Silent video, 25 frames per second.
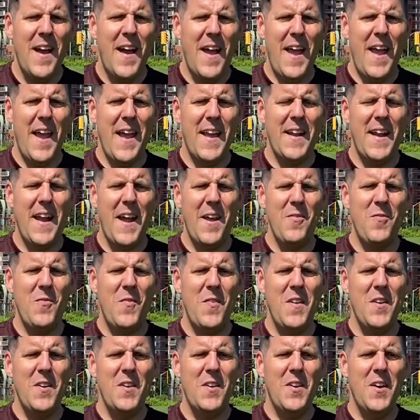And I
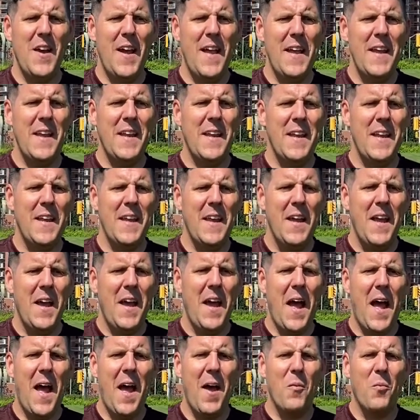feel like
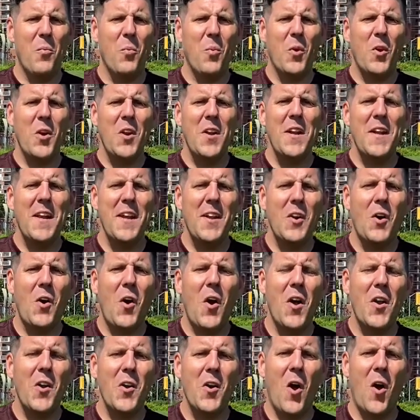we're going to get a
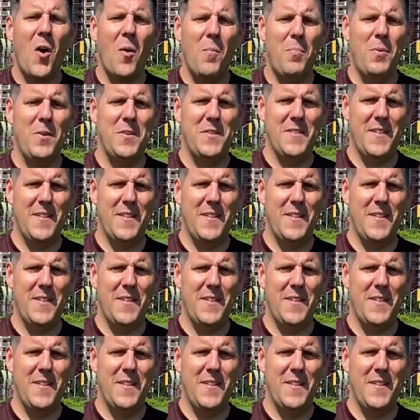lot accomplished